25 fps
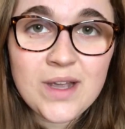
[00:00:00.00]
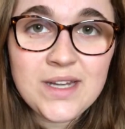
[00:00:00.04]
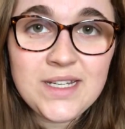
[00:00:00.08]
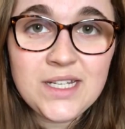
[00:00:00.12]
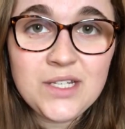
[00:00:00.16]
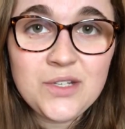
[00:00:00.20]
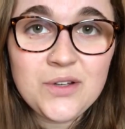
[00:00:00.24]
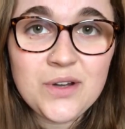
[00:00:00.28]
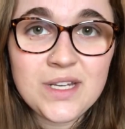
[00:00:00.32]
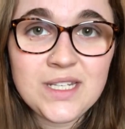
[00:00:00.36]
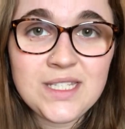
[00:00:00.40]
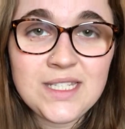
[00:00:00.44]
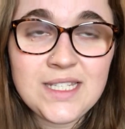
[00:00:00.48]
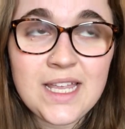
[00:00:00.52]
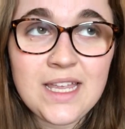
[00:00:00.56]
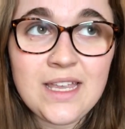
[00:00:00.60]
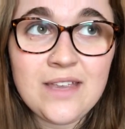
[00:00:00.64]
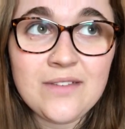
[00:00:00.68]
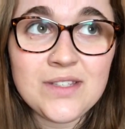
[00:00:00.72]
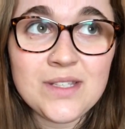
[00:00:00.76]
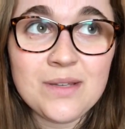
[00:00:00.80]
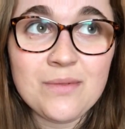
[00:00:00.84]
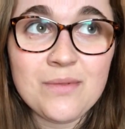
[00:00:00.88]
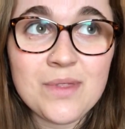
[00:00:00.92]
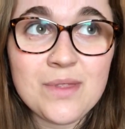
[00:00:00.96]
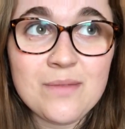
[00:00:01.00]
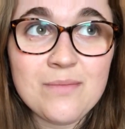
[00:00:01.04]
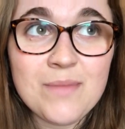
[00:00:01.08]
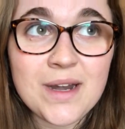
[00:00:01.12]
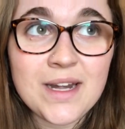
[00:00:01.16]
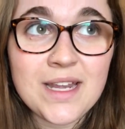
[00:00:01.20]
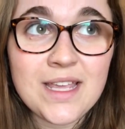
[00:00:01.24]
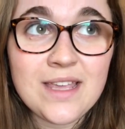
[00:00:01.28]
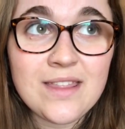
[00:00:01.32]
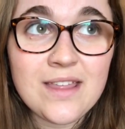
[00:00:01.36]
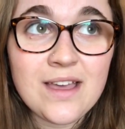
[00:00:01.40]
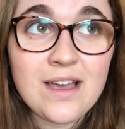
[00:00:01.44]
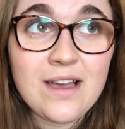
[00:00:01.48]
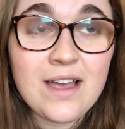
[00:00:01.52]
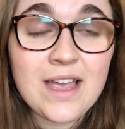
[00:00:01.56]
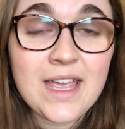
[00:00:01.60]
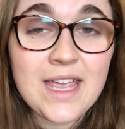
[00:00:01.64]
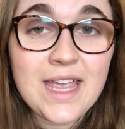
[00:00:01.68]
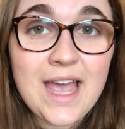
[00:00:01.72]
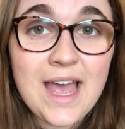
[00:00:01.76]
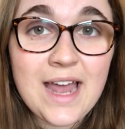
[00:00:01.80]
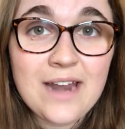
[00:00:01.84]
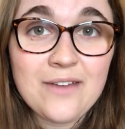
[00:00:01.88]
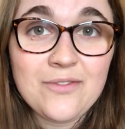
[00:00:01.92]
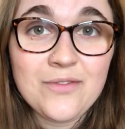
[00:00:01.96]
did try and save some of the money that I
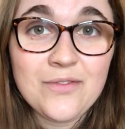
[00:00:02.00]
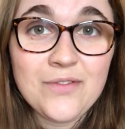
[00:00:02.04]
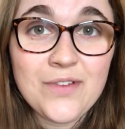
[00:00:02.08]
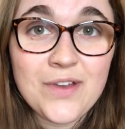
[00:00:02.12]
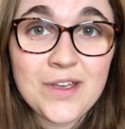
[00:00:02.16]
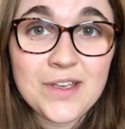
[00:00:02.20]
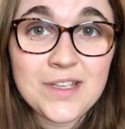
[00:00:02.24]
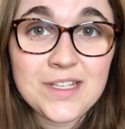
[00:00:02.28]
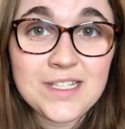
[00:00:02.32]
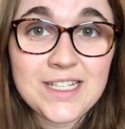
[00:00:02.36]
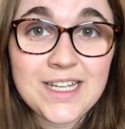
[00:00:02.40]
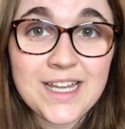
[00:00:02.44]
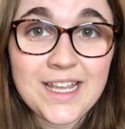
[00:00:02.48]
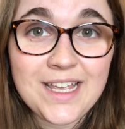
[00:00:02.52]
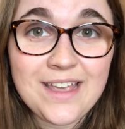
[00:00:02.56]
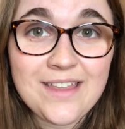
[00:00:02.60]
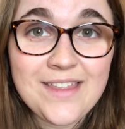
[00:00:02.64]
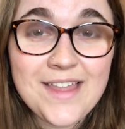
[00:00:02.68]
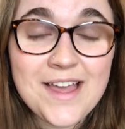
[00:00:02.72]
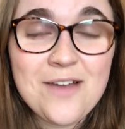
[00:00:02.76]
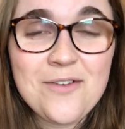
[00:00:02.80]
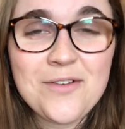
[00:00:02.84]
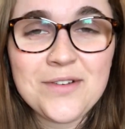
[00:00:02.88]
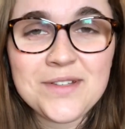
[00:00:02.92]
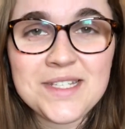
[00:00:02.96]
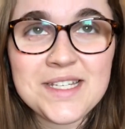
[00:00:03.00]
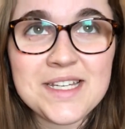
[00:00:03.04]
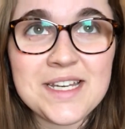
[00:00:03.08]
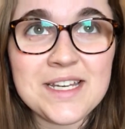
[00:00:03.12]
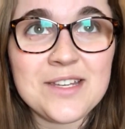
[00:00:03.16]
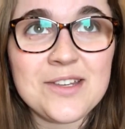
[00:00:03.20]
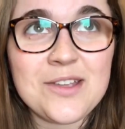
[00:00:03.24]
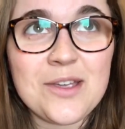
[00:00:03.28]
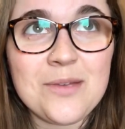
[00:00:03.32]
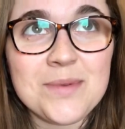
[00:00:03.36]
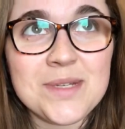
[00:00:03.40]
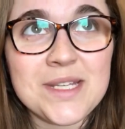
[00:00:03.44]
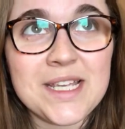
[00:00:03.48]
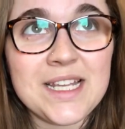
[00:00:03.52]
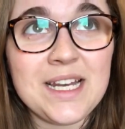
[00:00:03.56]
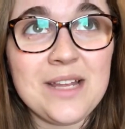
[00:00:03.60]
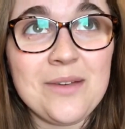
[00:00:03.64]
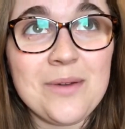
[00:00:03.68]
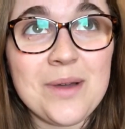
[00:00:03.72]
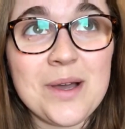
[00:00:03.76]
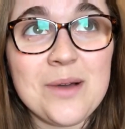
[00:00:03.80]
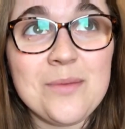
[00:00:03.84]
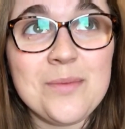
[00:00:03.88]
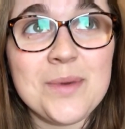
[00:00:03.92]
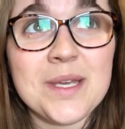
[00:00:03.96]
had from first year. That obviously didn't go
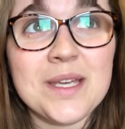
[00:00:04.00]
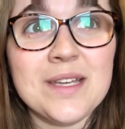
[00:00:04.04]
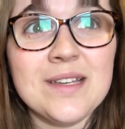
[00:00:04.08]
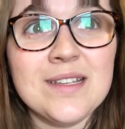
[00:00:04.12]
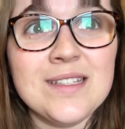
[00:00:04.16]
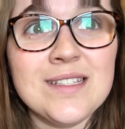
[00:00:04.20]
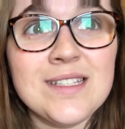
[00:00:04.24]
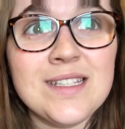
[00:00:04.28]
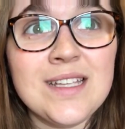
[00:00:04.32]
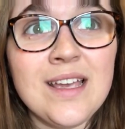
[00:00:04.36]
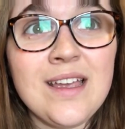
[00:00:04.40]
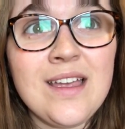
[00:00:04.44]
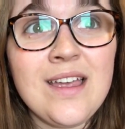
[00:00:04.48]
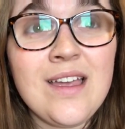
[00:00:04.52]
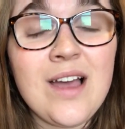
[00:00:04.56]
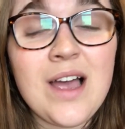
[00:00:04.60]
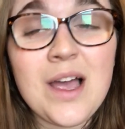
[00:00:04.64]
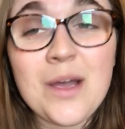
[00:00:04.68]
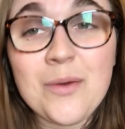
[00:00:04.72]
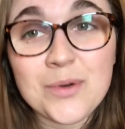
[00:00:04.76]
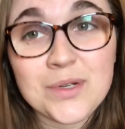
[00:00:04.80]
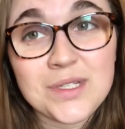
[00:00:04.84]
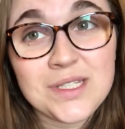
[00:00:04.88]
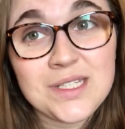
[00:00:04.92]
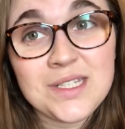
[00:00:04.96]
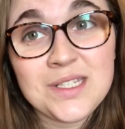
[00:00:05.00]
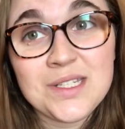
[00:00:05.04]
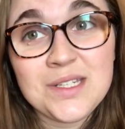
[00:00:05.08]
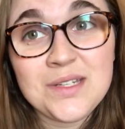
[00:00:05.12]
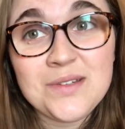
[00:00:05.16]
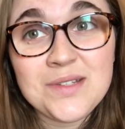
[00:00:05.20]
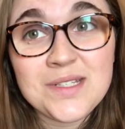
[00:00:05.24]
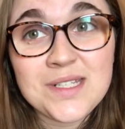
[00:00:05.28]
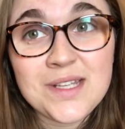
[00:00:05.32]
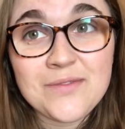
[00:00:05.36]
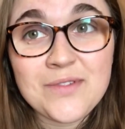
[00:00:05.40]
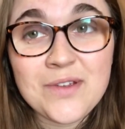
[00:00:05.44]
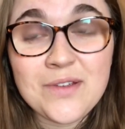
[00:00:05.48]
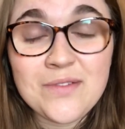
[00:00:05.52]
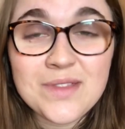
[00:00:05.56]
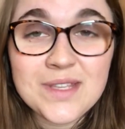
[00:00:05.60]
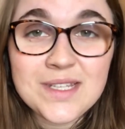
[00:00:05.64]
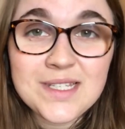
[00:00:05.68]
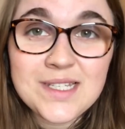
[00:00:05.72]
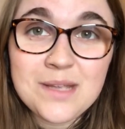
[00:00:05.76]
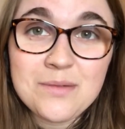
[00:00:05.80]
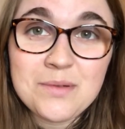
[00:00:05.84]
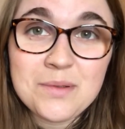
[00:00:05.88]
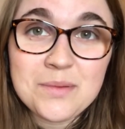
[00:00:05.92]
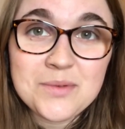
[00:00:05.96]
particularly well because I wanted to do stuff over the
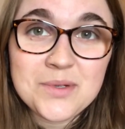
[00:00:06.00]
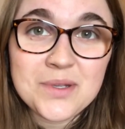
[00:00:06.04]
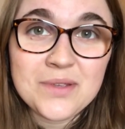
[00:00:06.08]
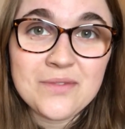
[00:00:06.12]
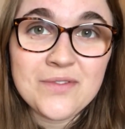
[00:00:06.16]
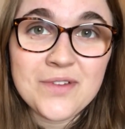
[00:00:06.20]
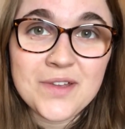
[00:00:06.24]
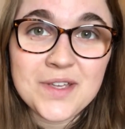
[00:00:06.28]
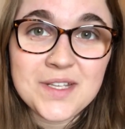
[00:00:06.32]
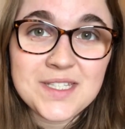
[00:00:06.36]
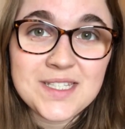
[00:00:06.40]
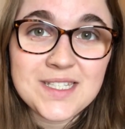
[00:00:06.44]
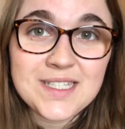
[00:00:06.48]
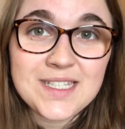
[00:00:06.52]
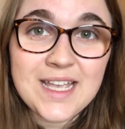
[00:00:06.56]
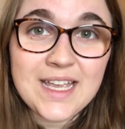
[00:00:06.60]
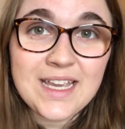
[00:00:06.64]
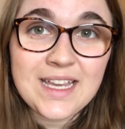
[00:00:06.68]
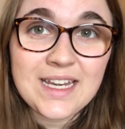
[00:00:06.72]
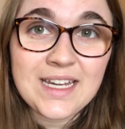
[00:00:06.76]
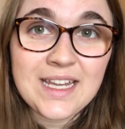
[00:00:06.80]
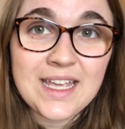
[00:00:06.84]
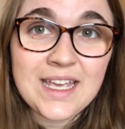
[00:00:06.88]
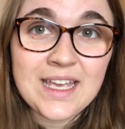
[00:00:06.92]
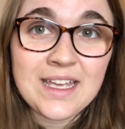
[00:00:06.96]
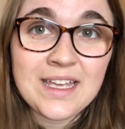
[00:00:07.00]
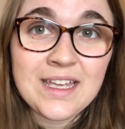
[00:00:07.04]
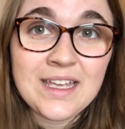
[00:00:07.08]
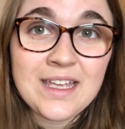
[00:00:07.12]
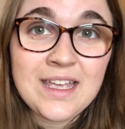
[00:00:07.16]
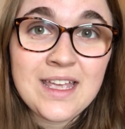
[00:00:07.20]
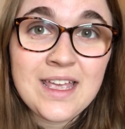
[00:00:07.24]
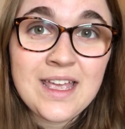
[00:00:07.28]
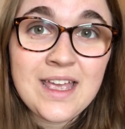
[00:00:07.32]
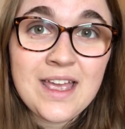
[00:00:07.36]
summer between first and second year.